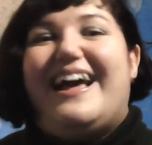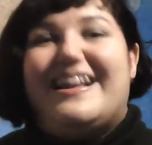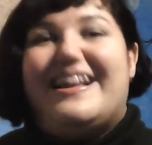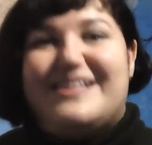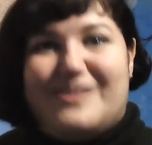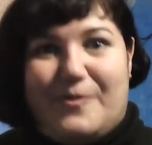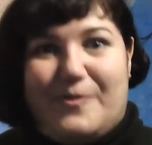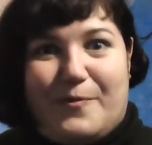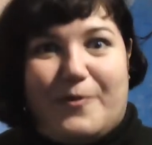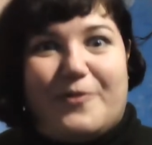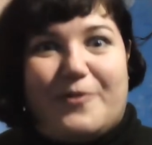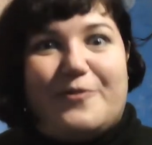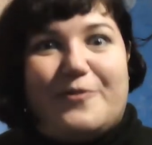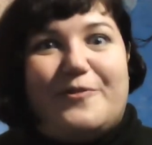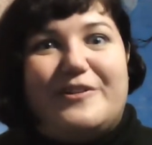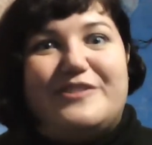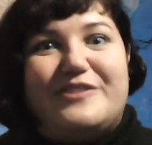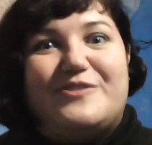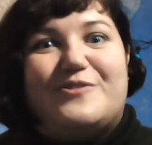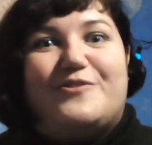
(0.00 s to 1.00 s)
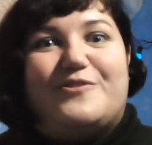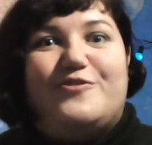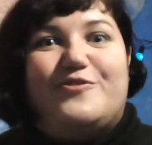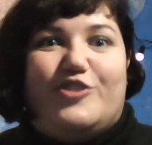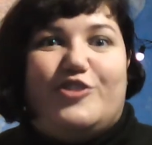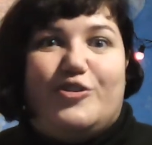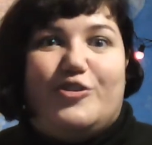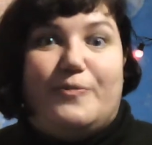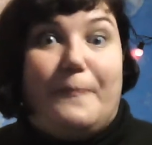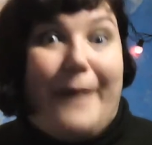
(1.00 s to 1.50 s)
So we're going to
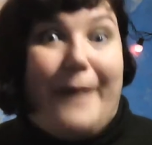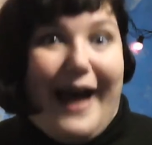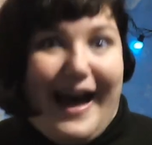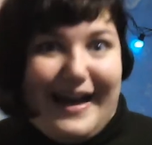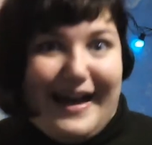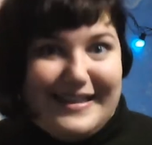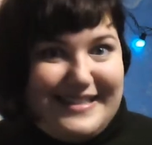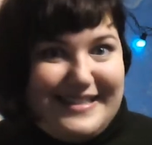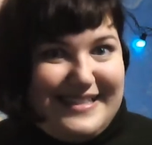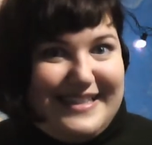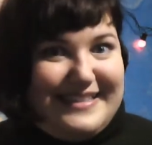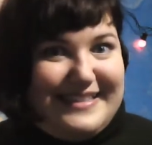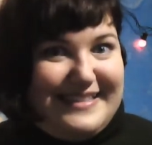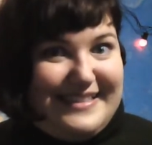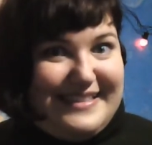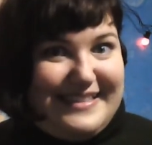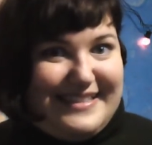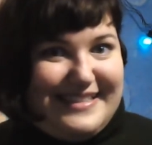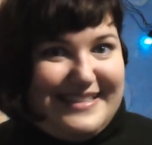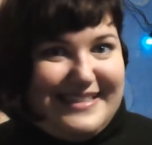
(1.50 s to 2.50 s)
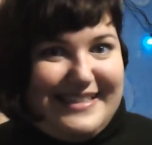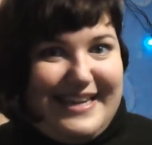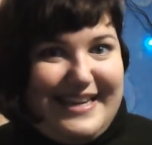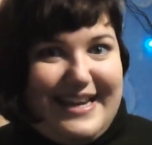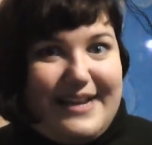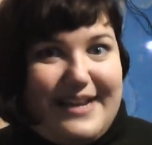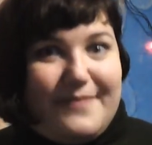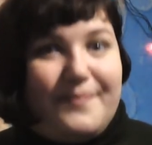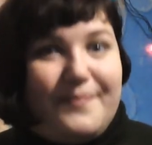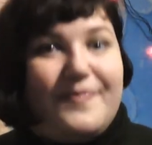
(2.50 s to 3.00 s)
review past tenses today.
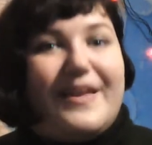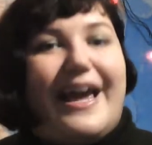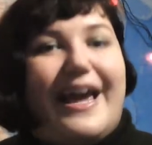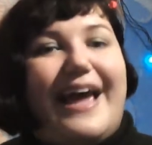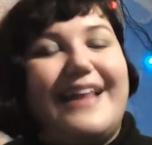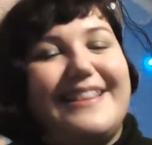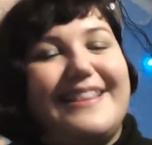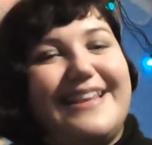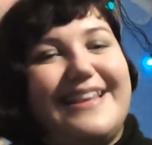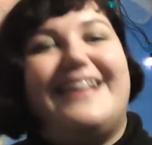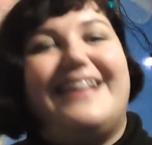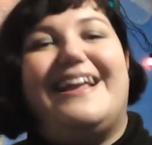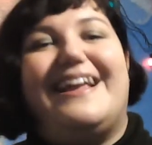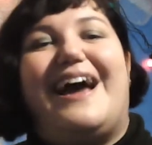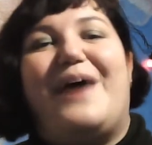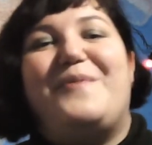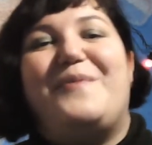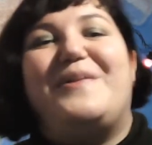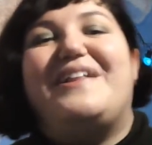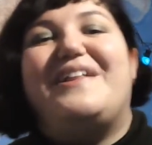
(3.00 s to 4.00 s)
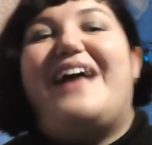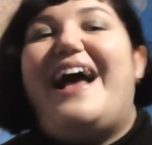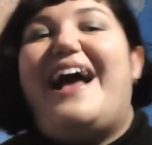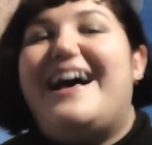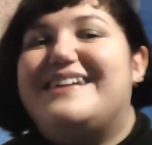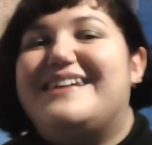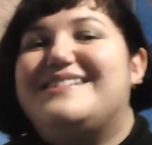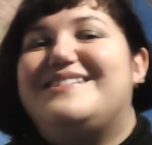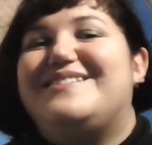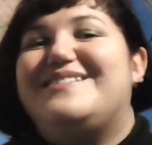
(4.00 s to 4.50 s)
And then I will
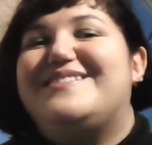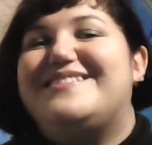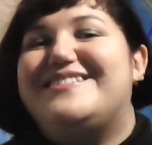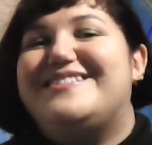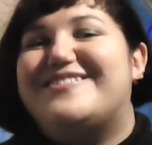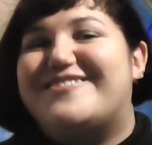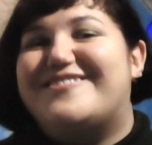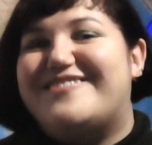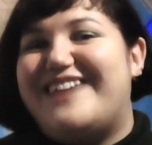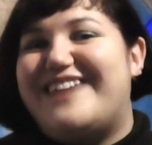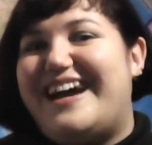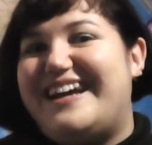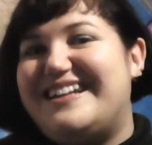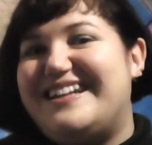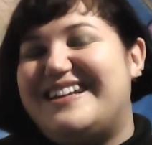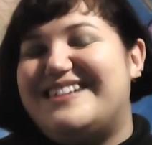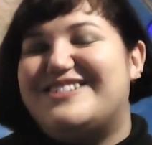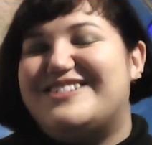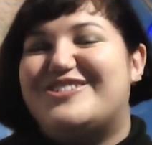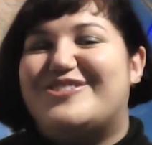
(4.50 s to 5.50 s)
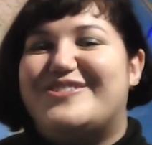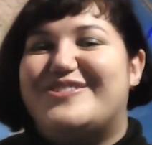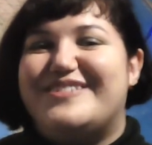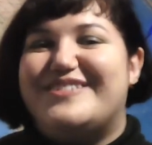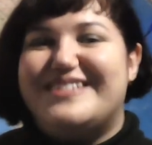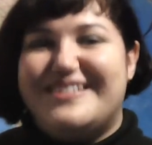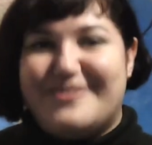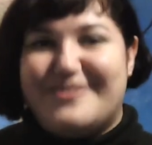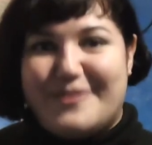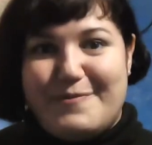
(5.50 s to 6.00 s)
ask you to write a
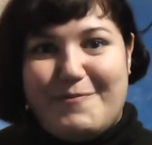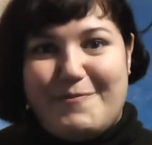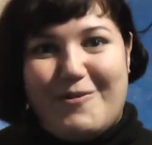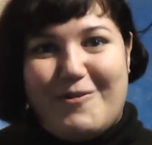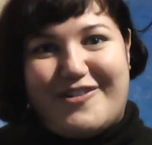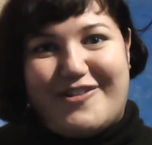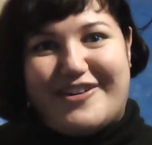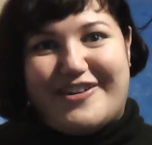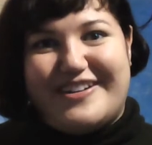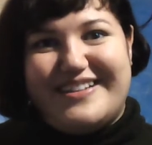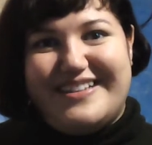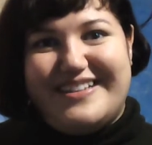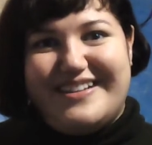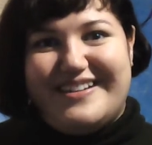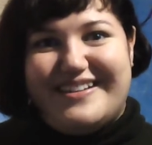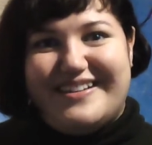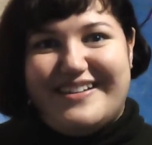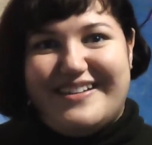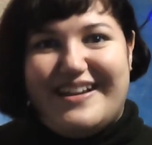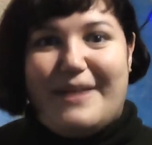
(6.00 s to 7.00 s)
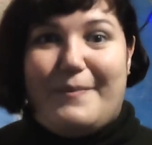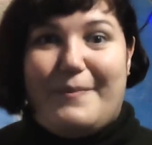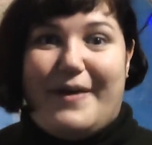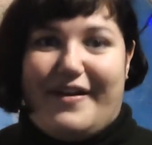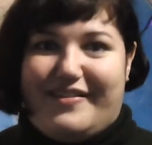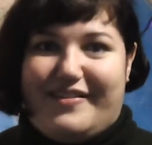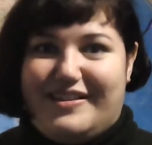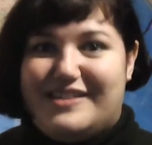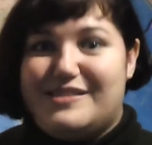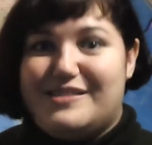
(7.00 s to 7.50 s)
short report
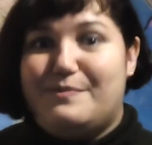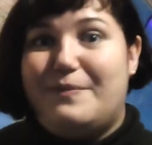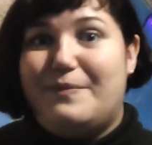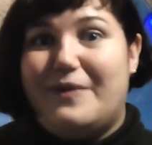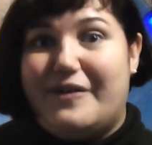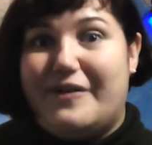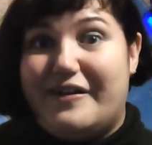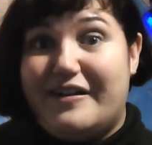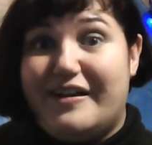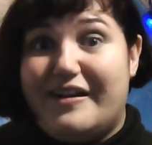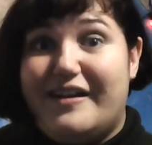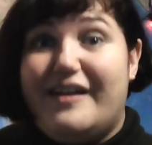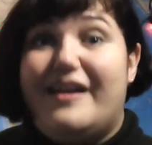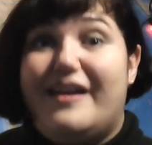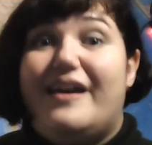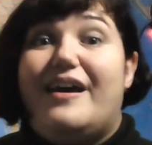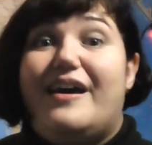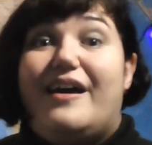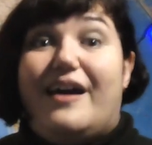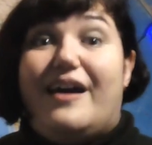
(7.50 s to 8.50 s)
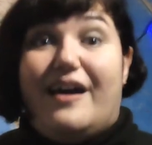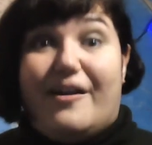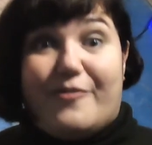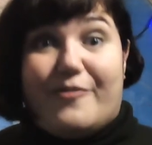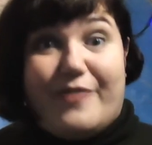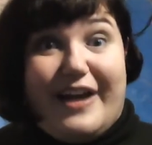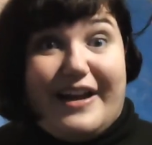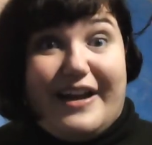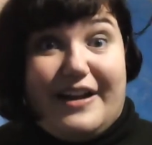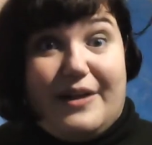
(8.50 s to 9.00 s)
about this book,
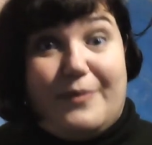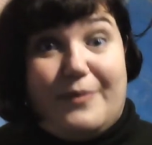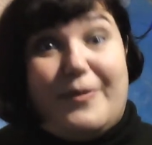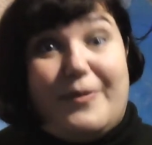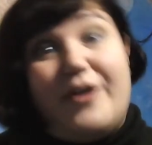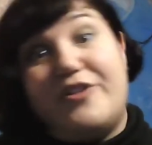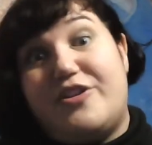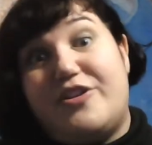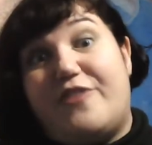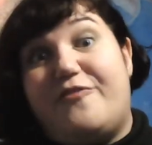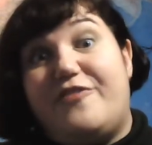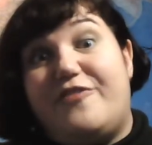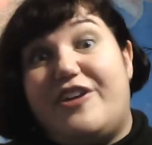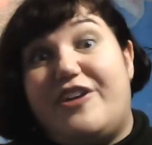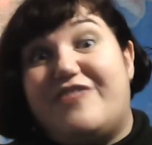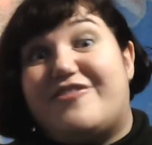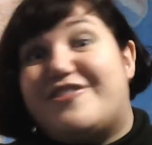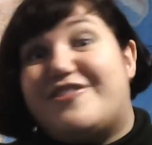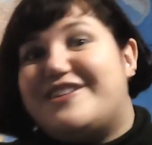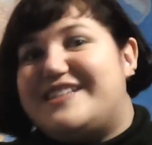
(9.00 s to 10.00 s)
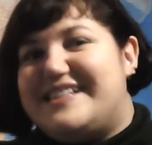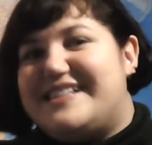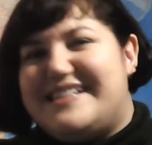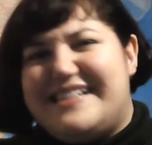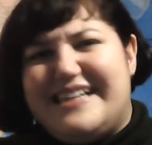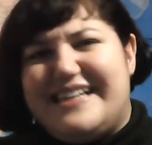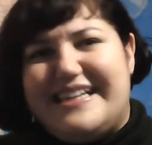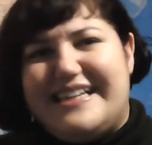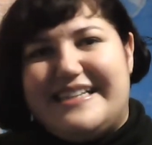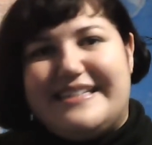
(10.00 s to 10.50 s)
writing about your favorite
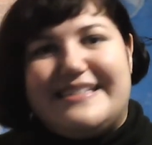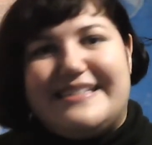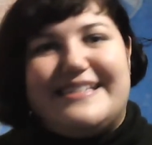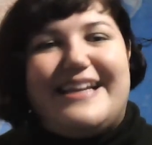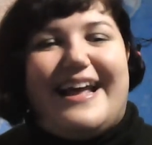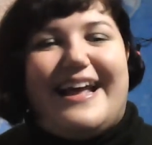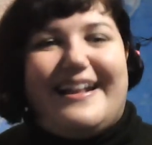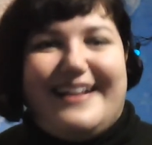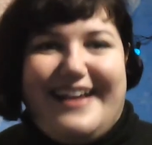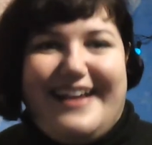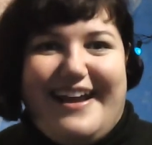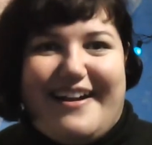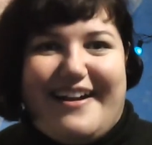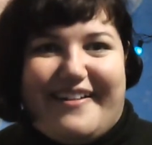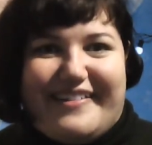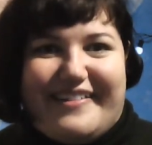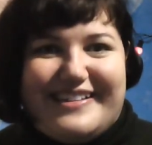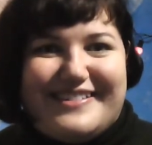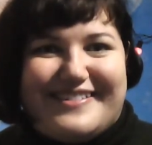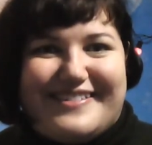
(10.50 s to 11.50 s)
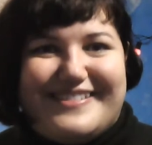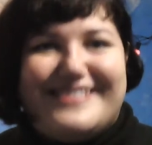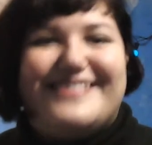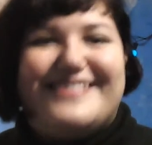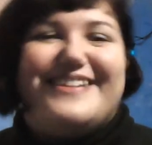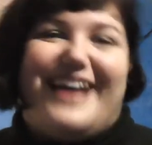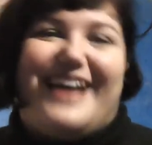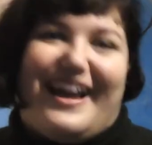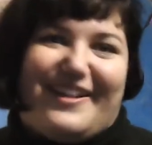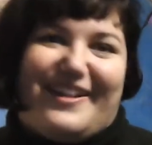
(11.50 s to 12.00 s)
scenes and characters,
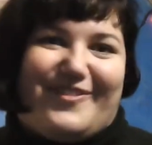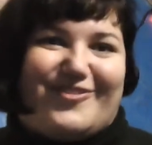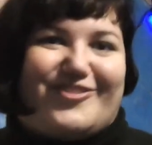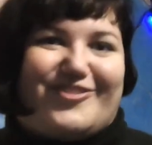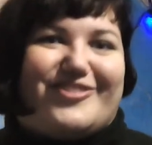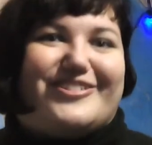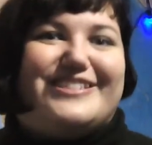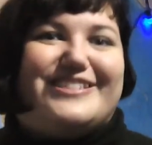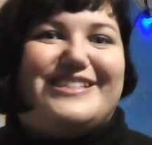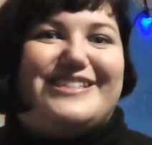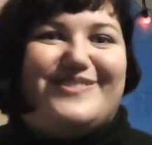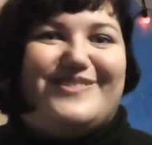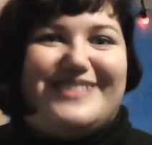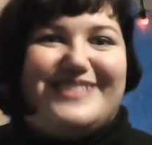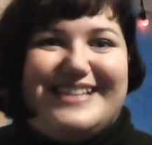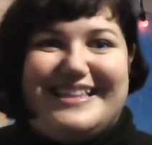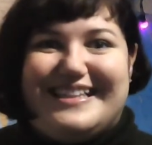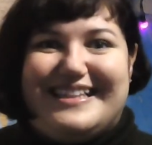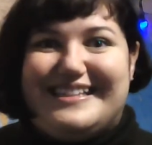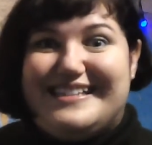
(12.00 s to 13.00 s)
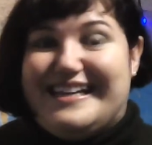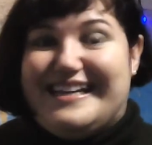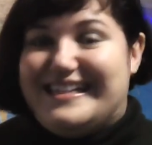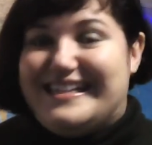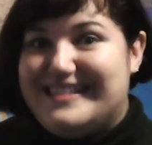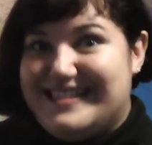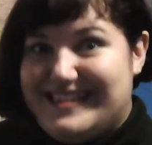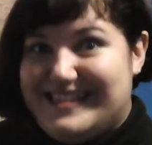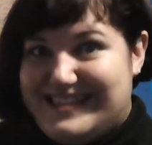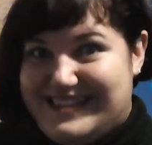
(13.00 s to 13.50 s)
and of course using the
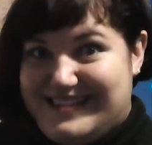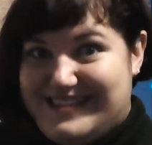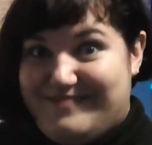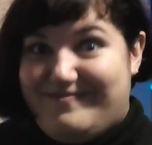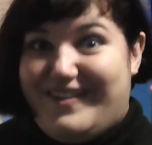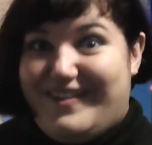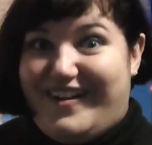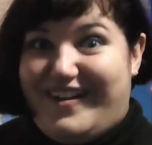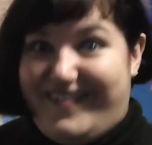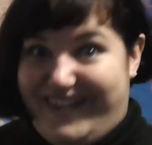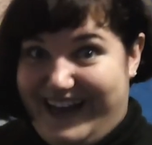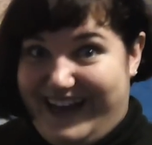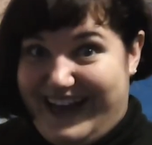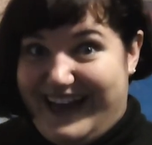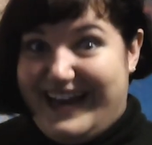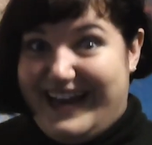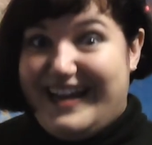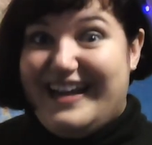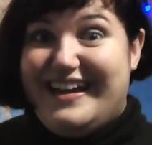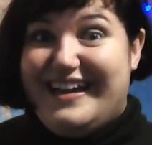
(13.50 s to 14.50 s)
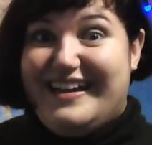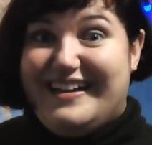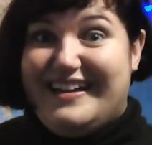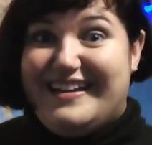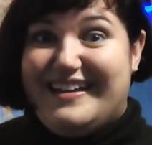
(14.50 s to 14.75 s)
tenses, okay?